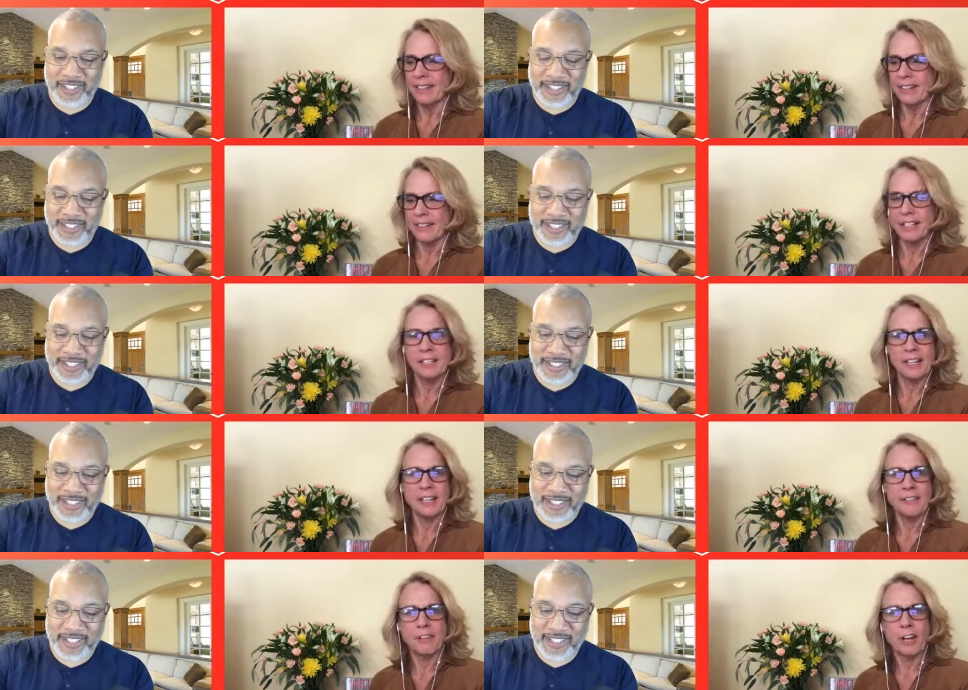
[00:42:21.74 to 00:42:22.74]
Speaker 1: uh,
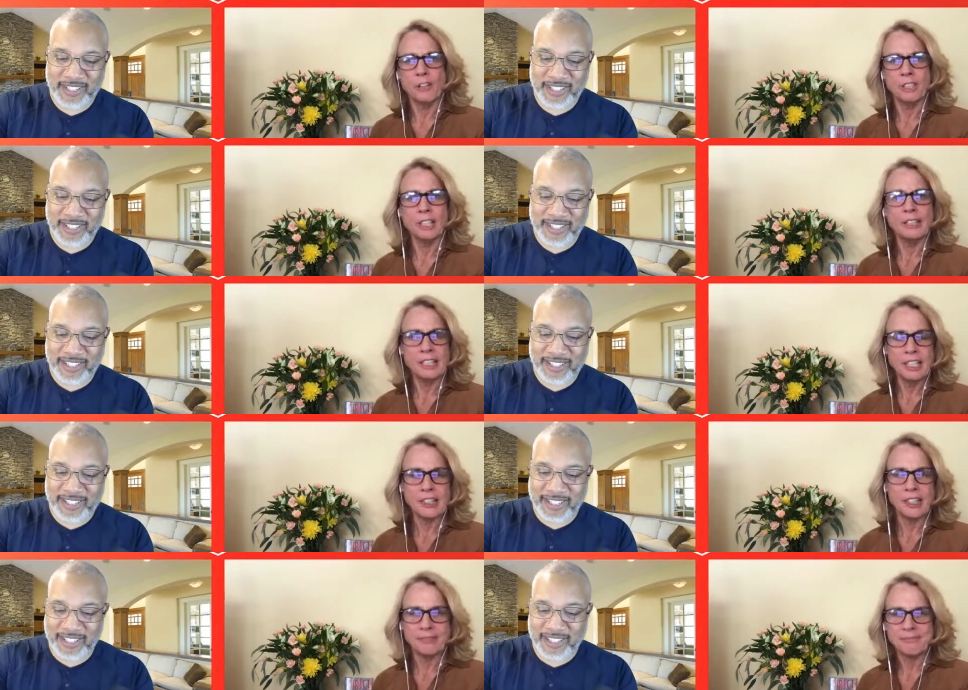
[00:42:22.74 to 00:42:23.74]
executive coach and
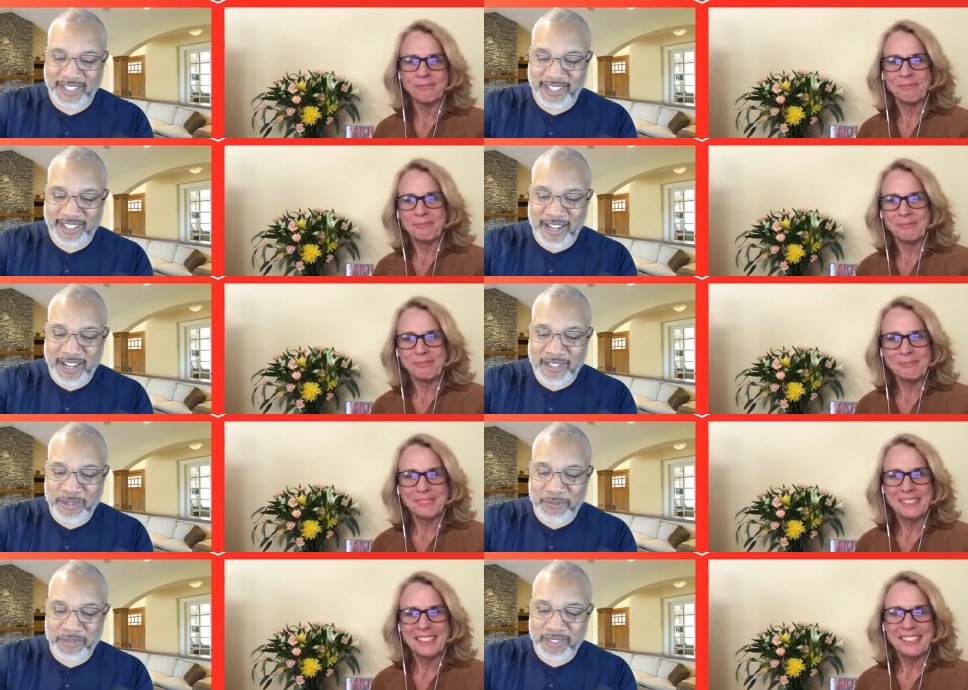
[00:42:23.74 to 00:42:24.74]
leader.
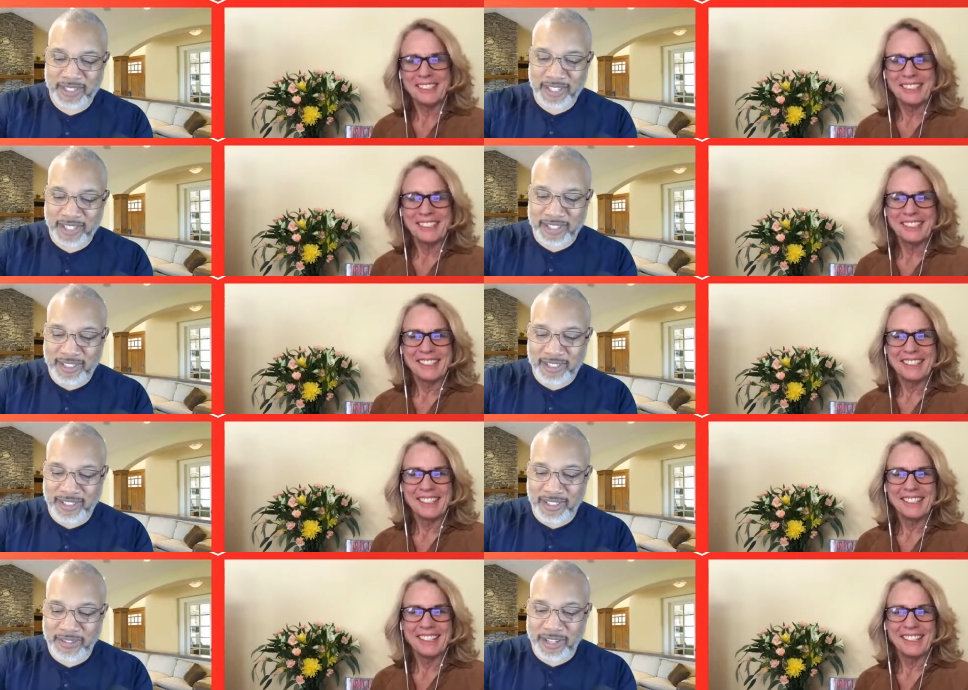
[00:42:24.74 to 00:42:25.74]
Speaker 2: Awesome.
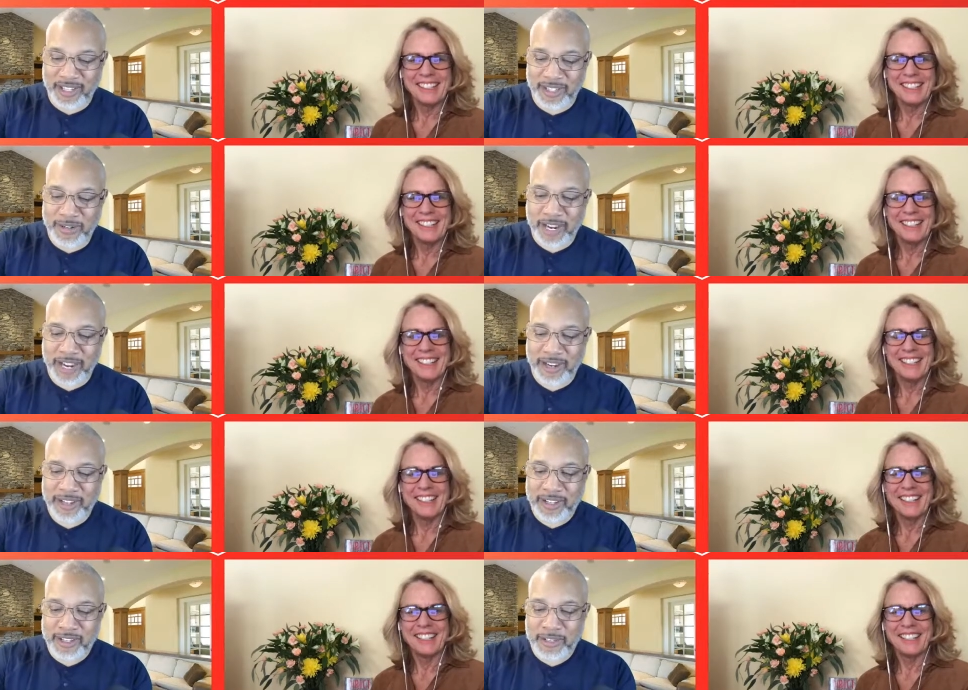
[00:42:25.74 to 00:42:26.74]
Love it.
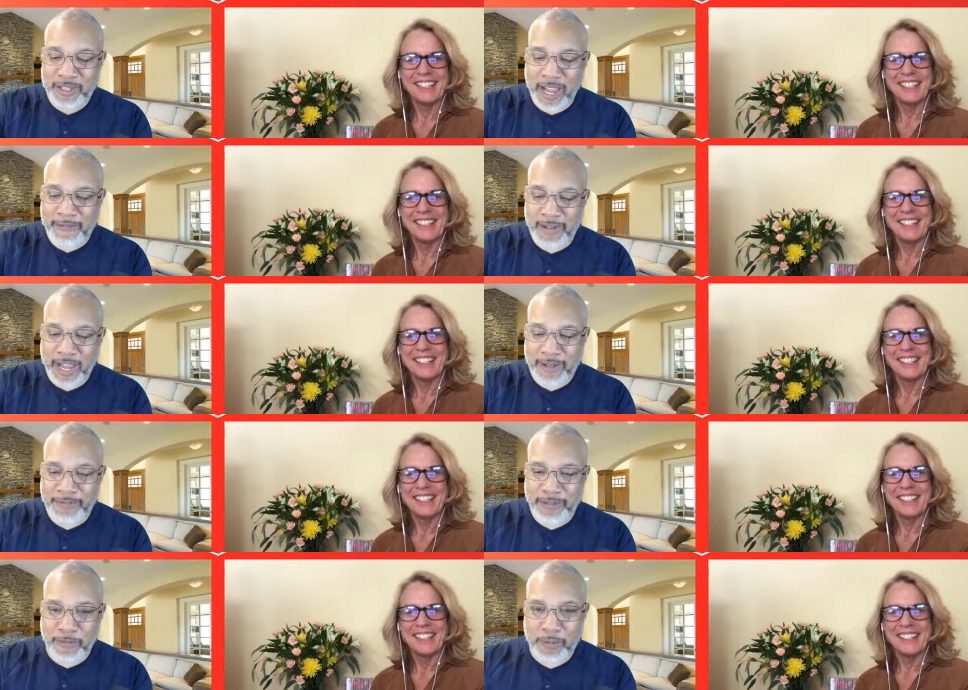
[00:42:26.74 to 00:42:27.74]
Okay. You got you
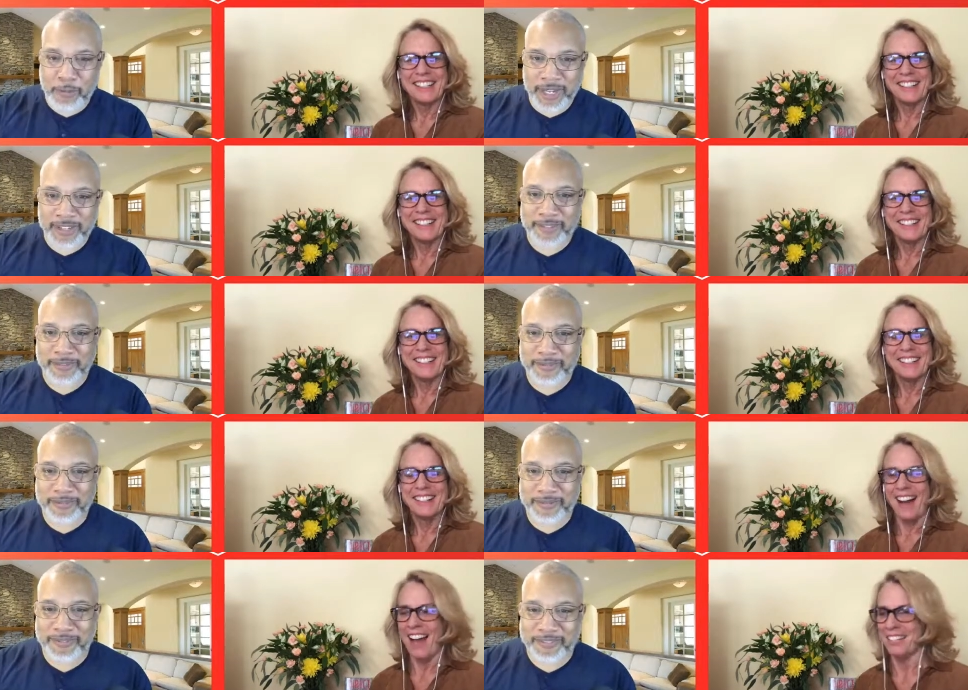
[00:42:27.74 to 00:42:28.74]
got some for me?
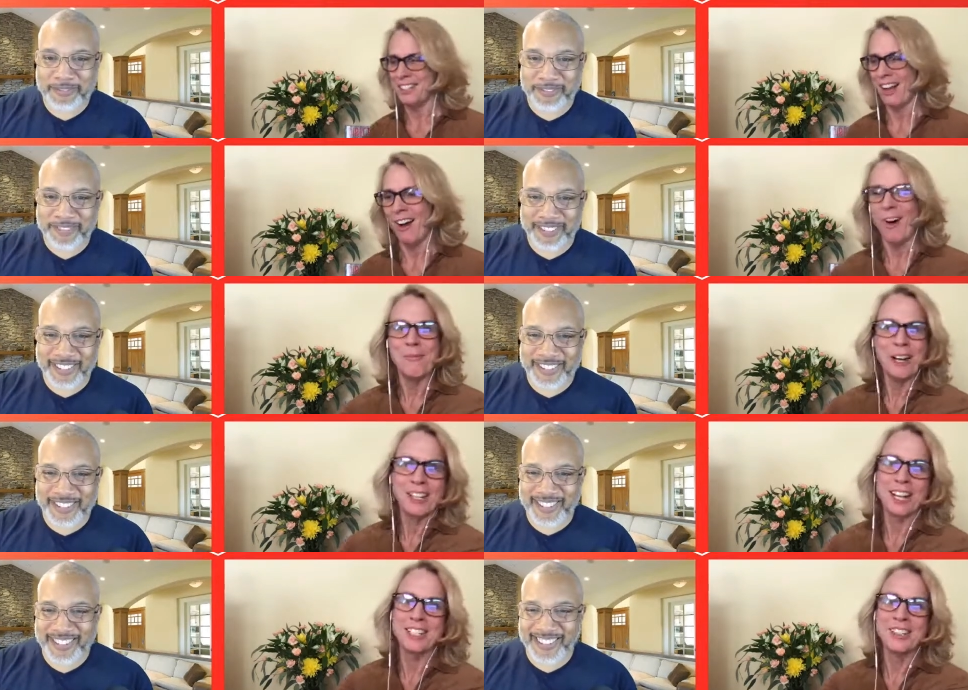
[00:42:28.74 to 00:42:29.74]
Speaker 1: I oh my
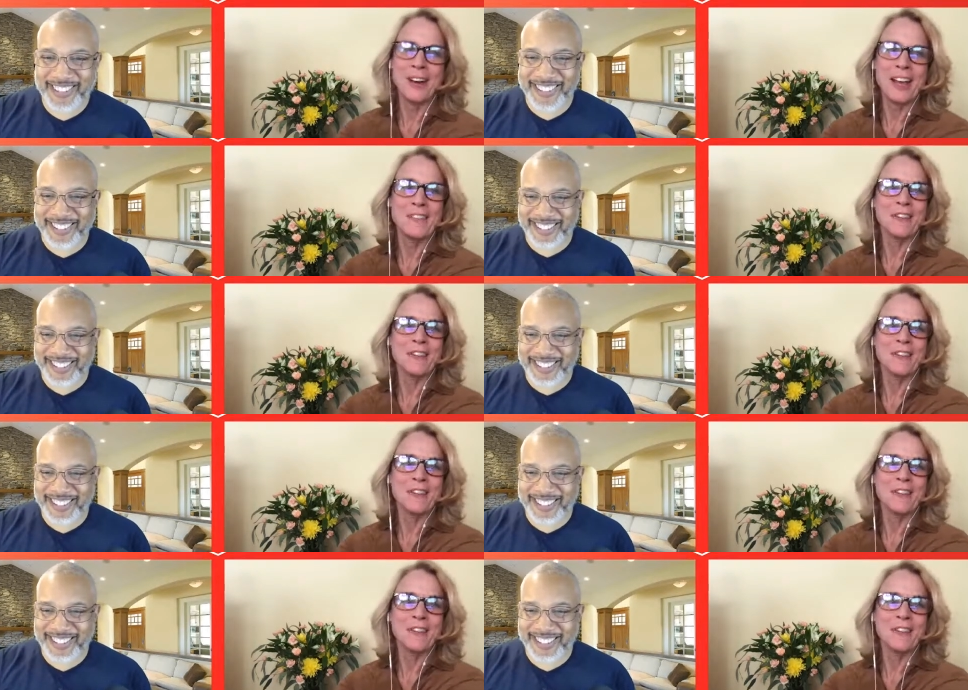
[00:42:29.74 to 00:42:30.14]
gosh, do I ever?